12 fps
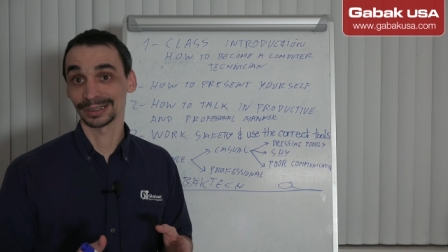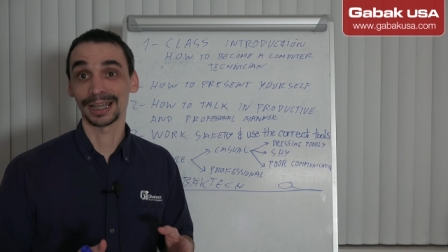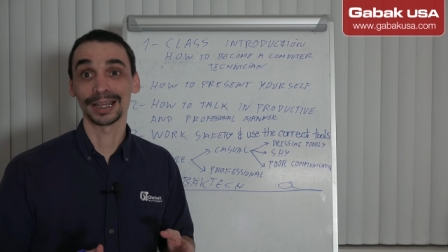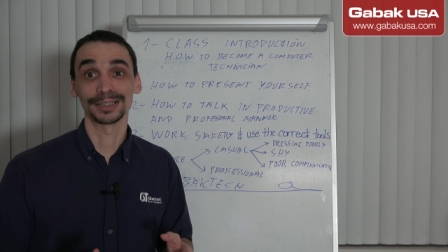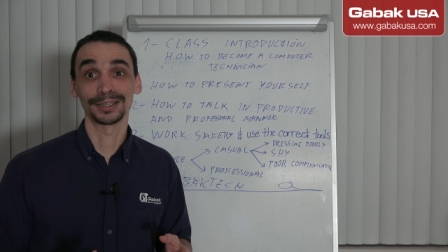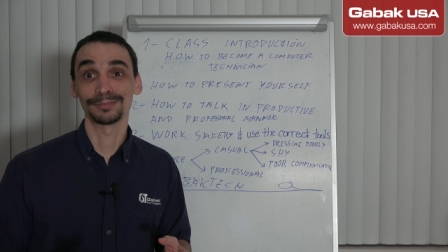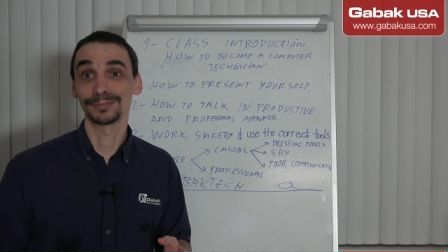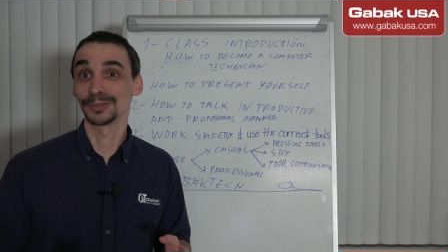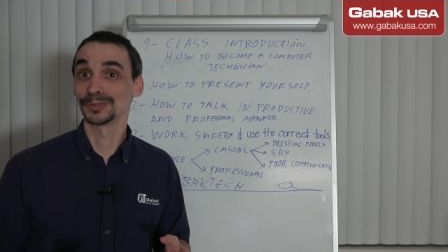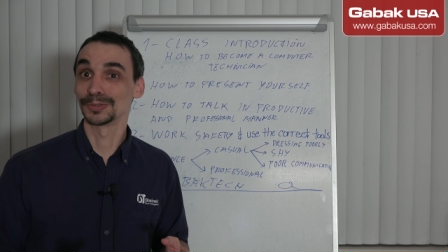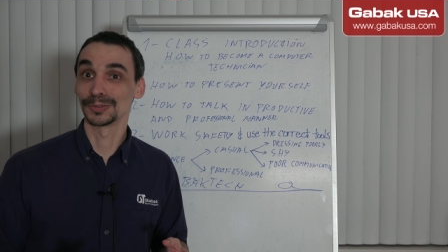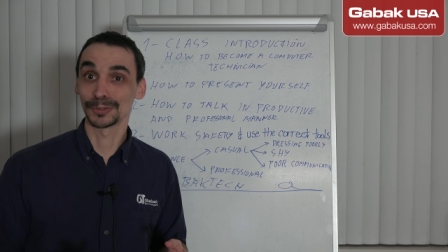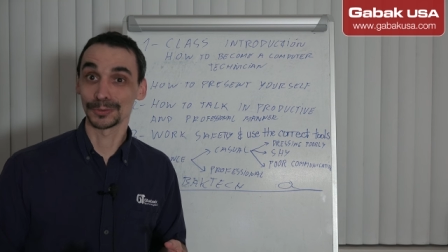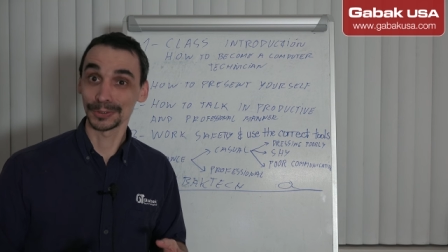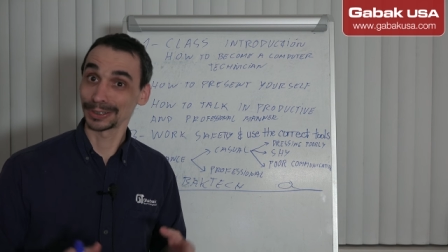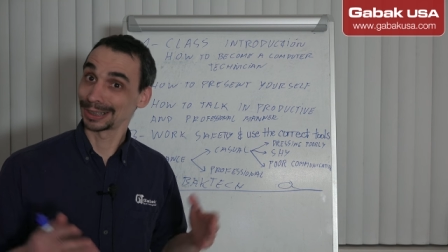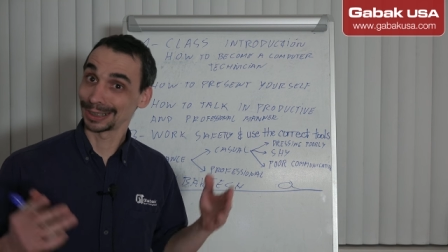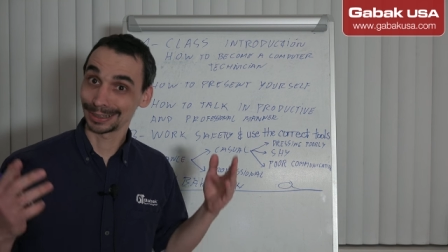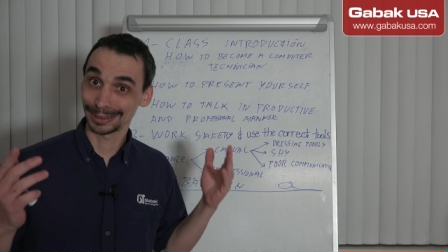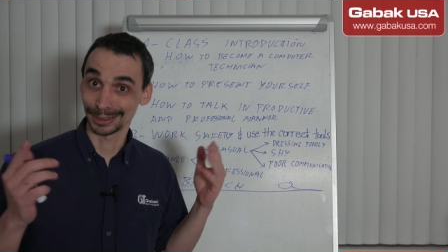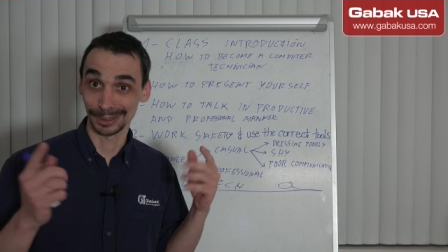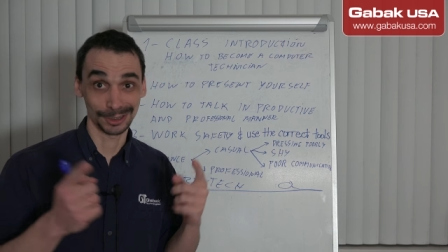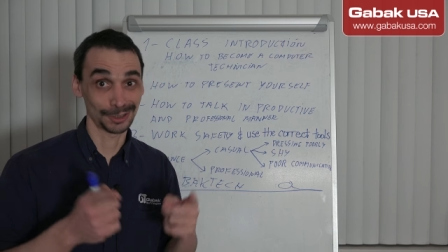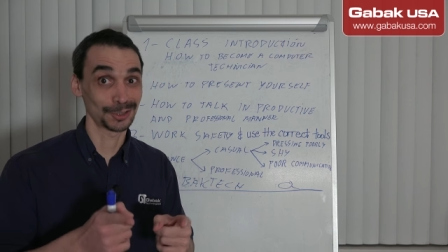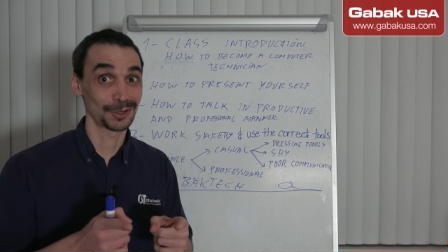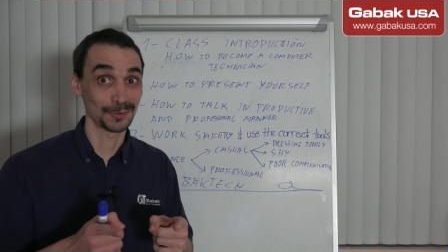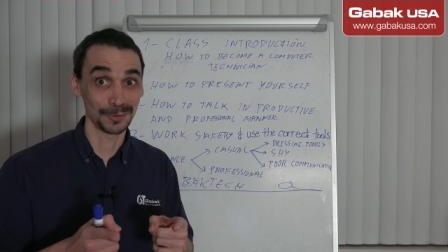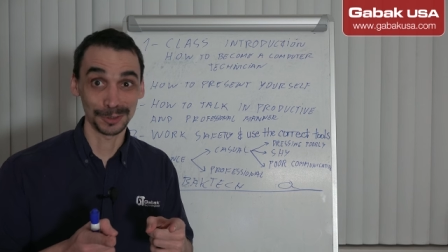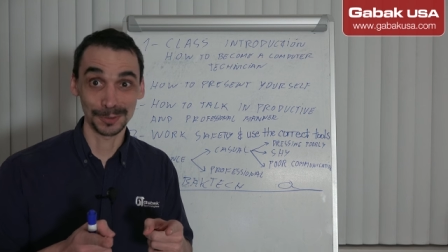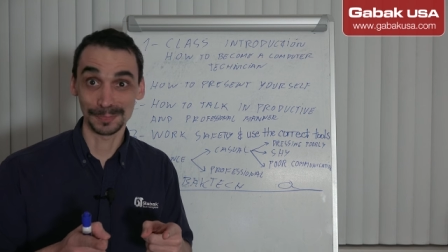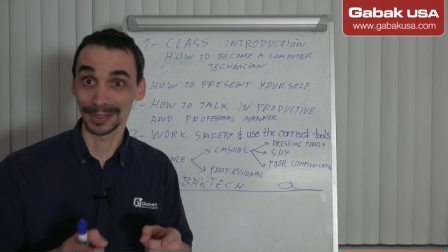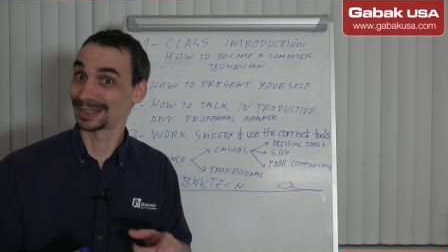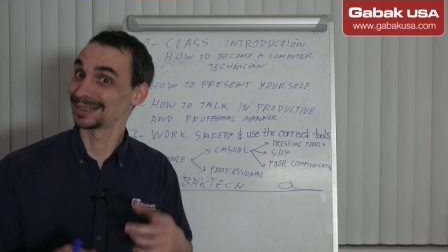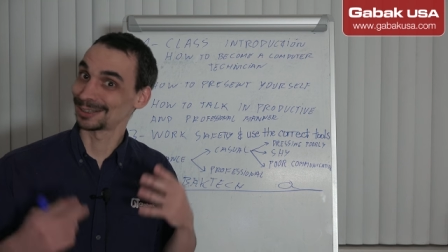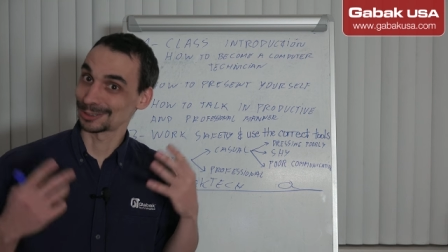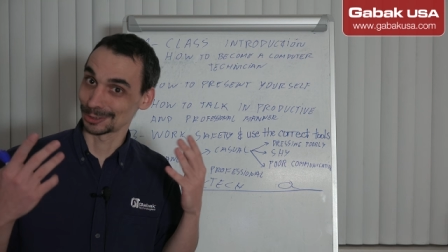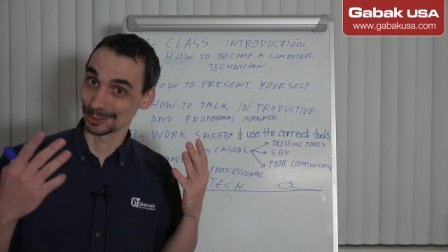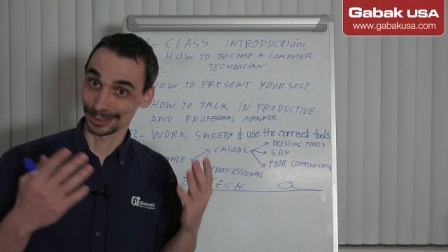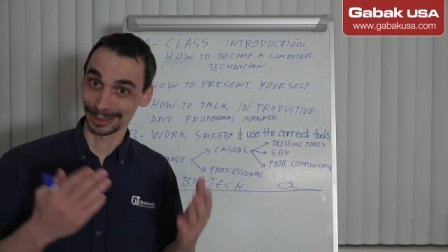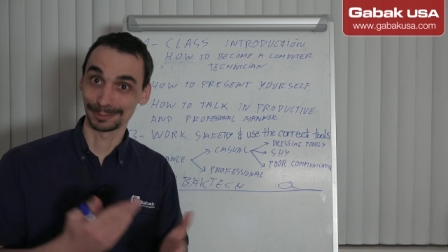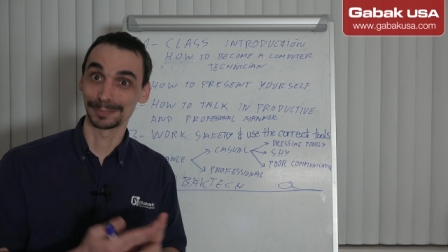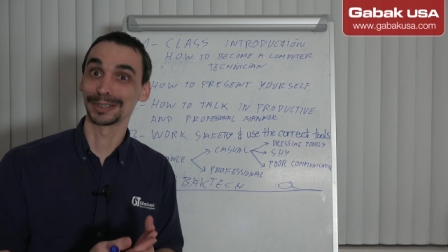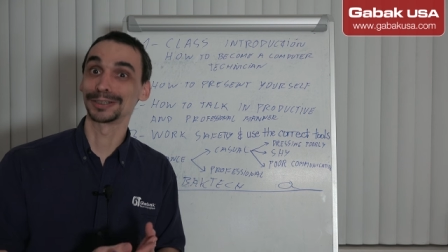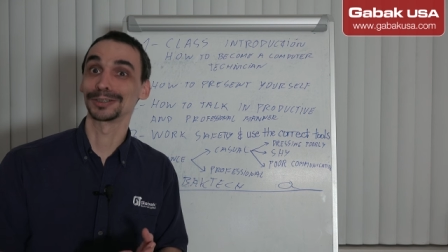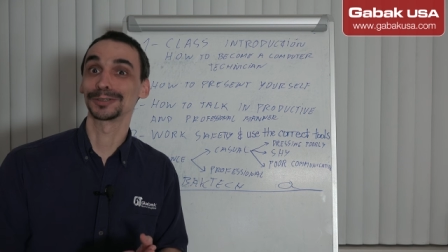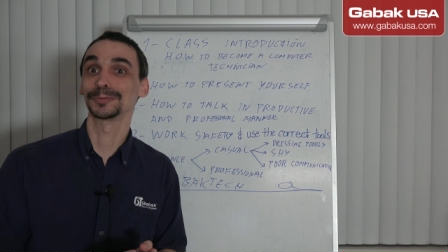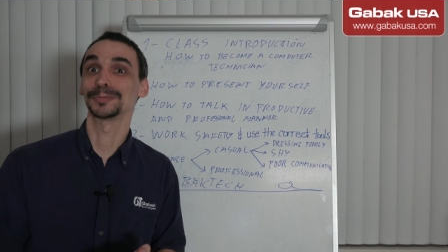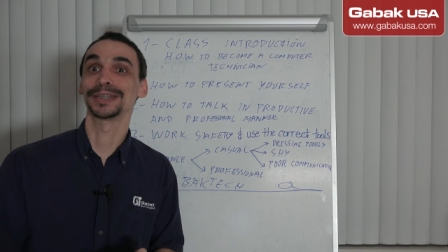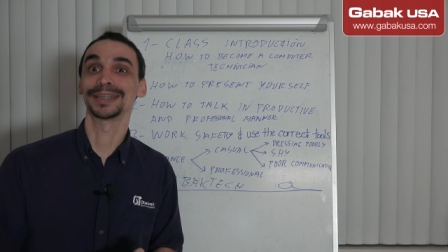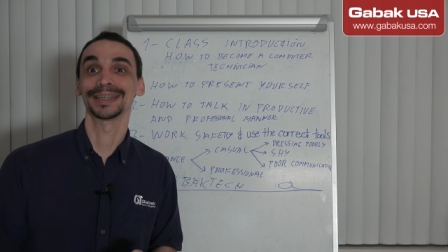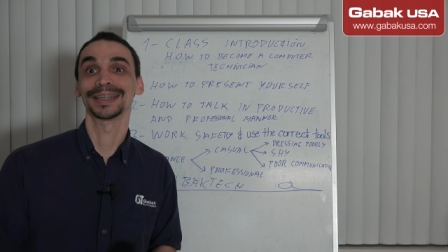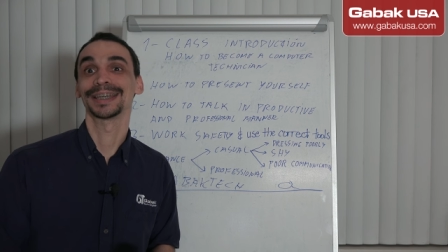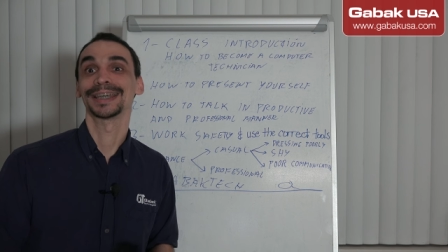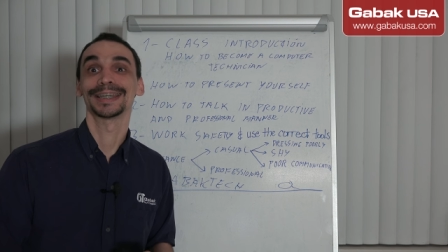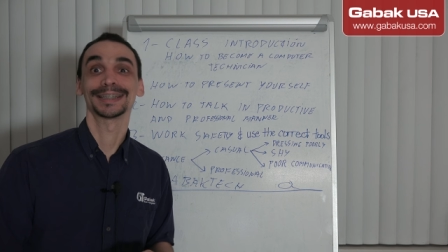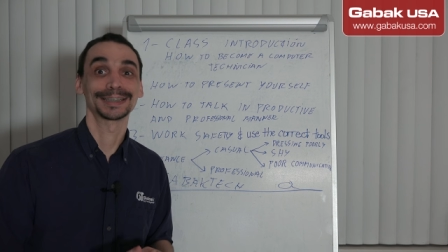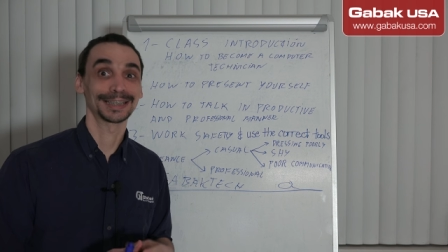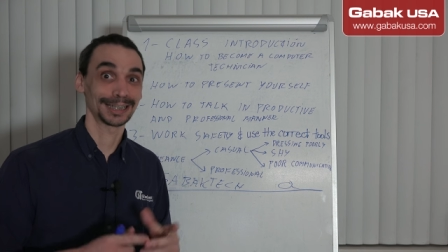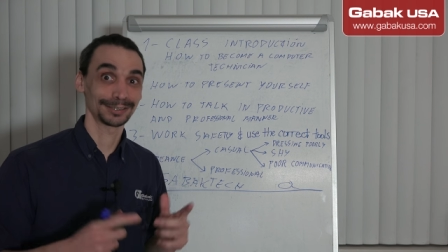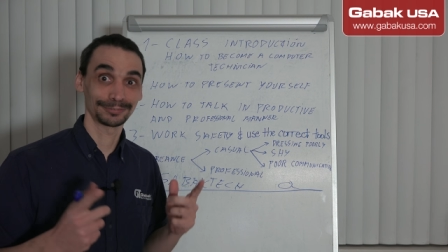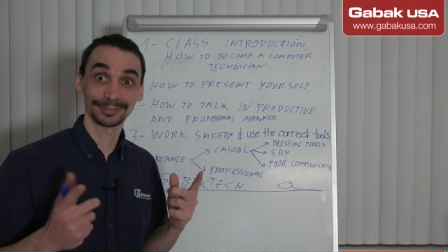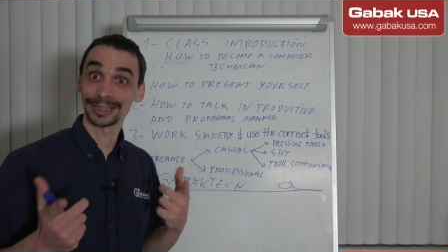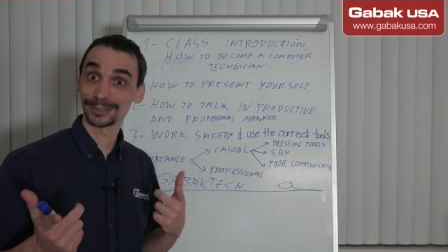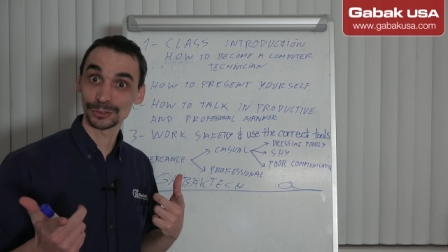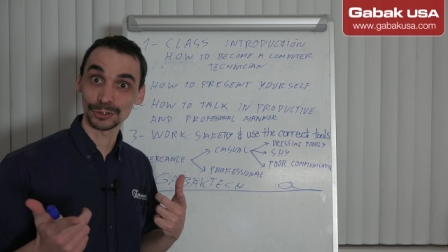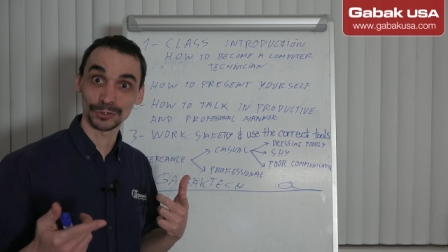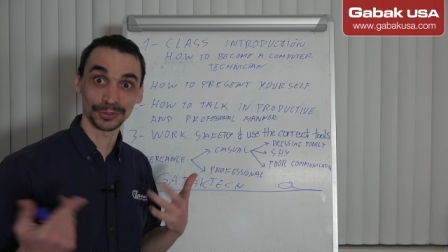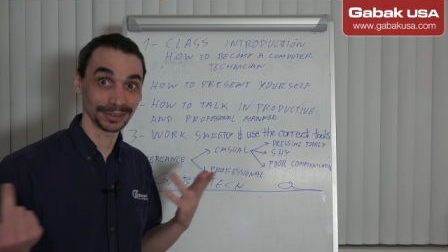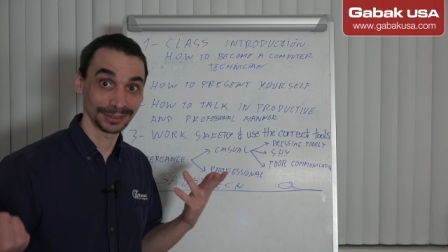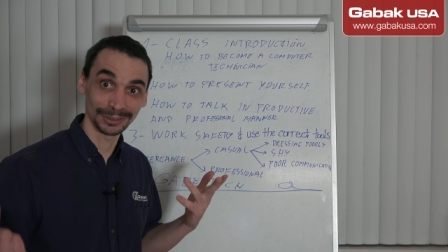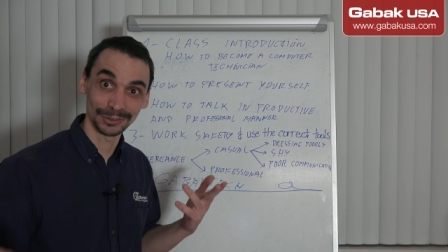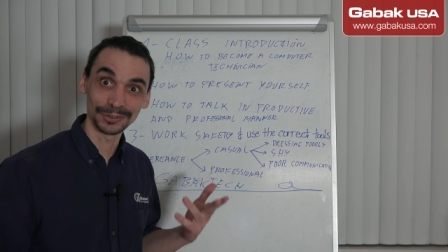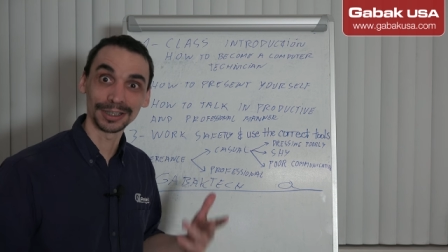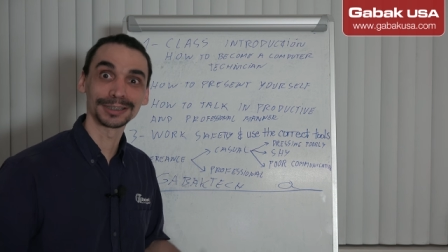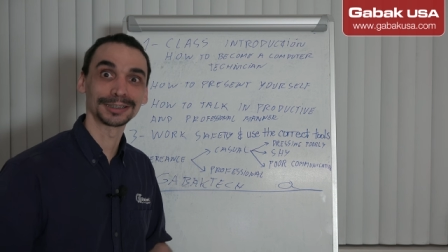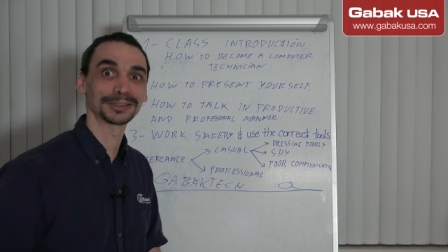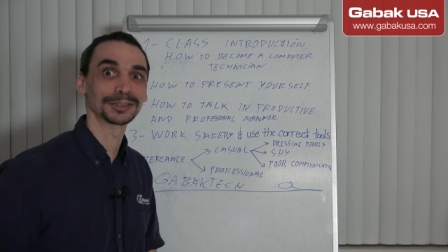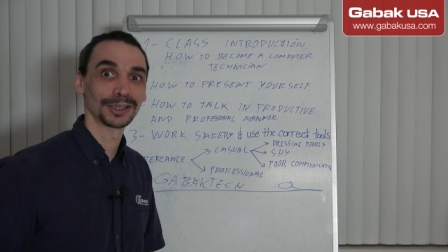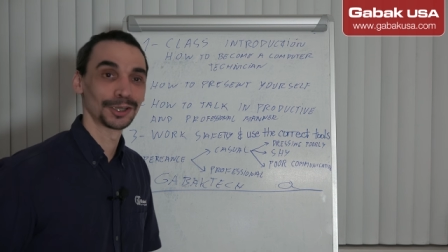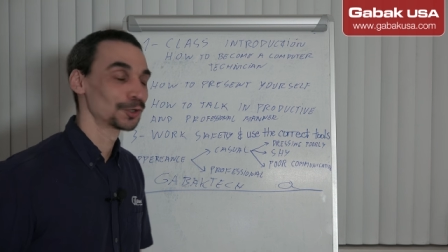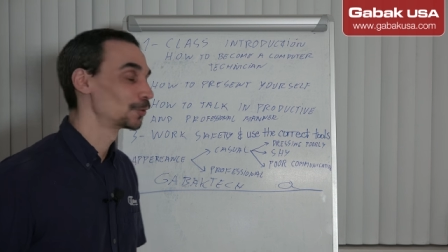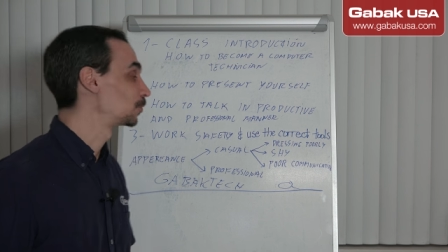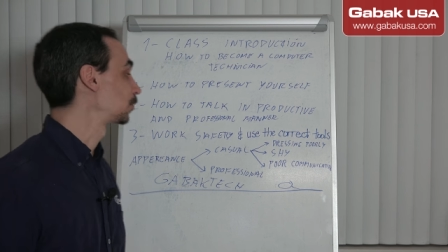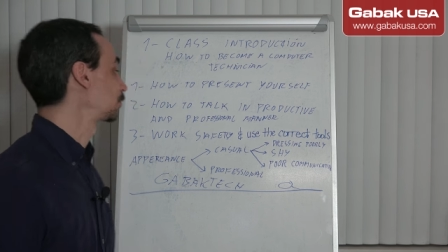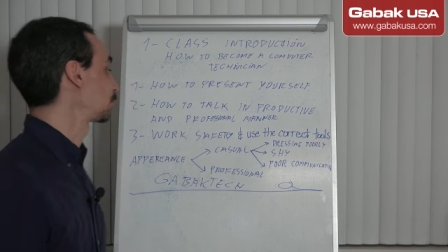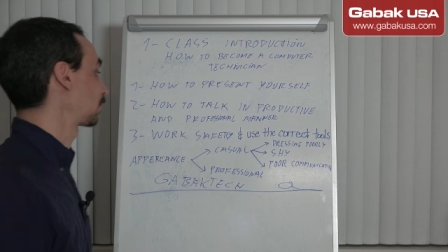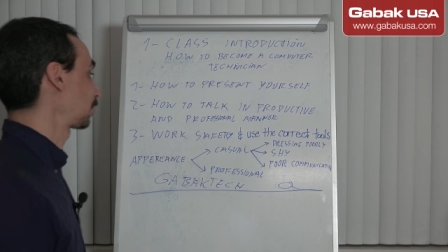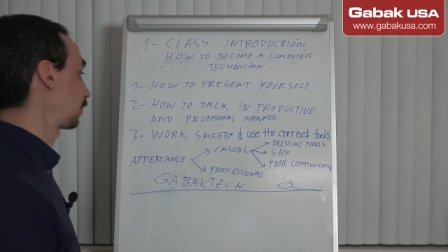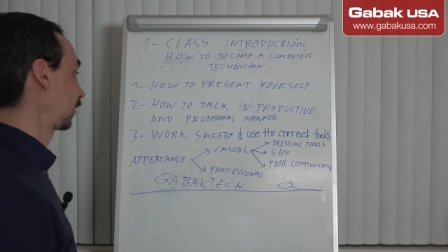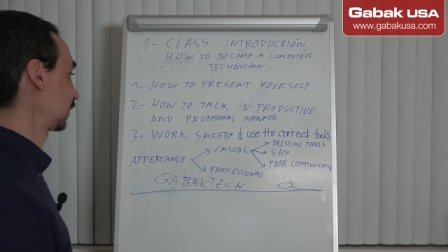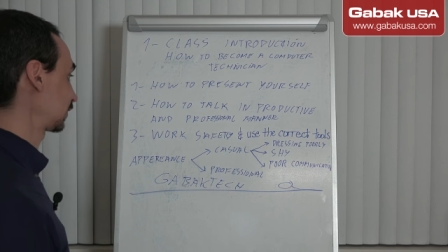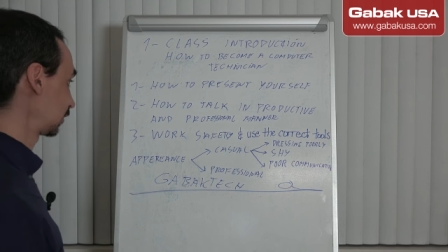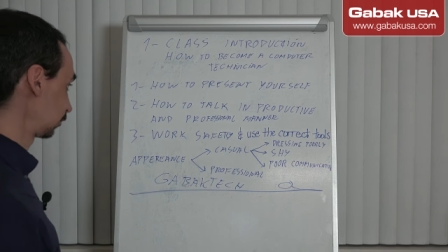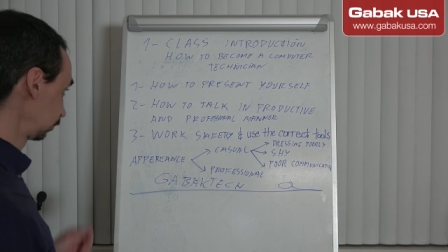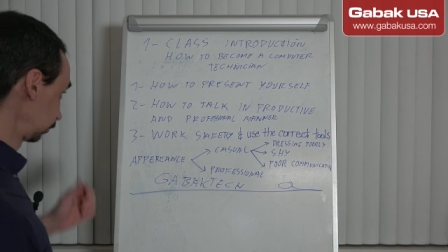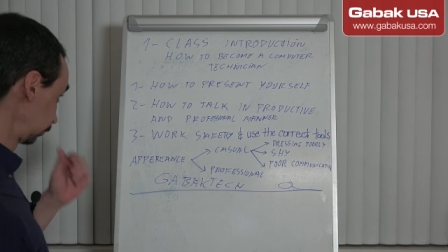and if you ruin it, you're going to pay it. So it's better to be safe than sorry. So that is one of the things.